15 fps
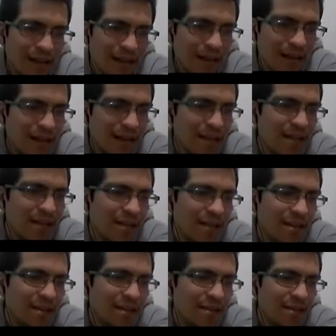
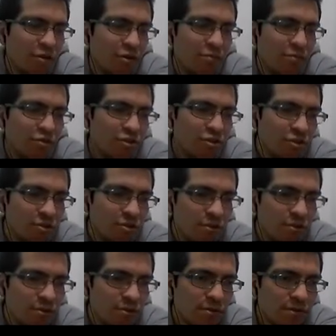I almost
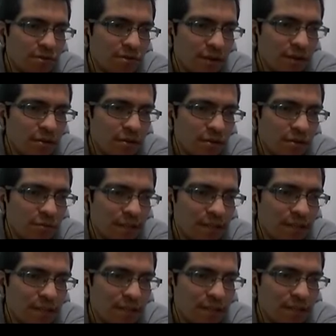sure the other ones,
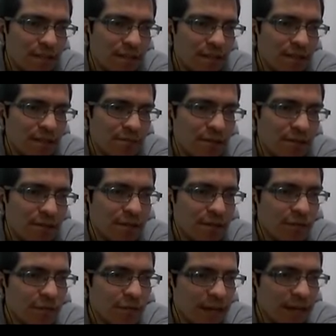the one with
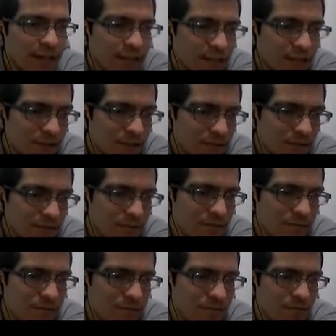WISE or
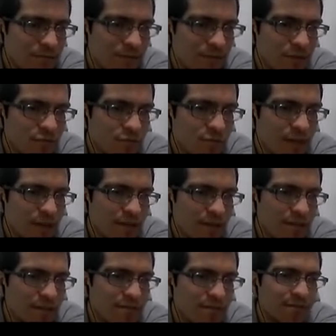PS1,
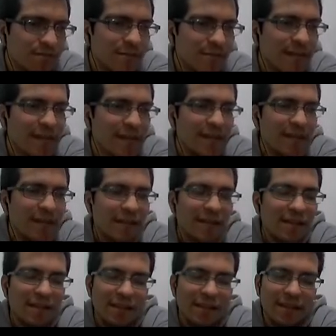
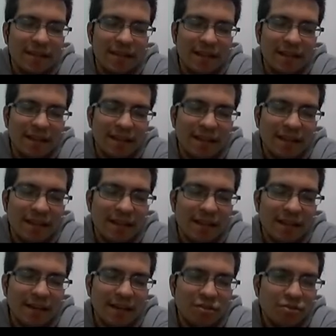they
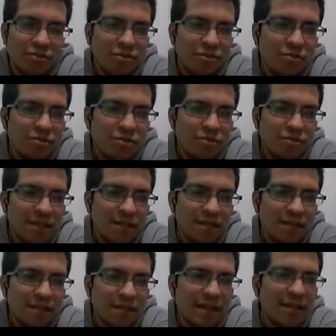are
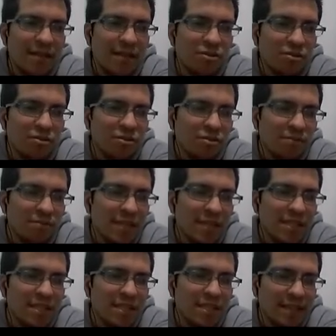not
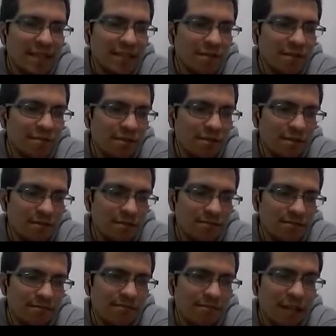cross-matching asteroids,
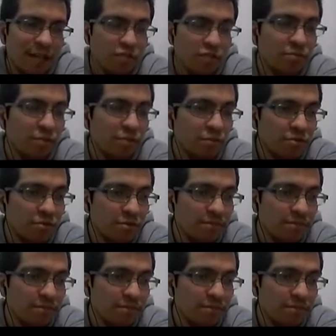I suppose.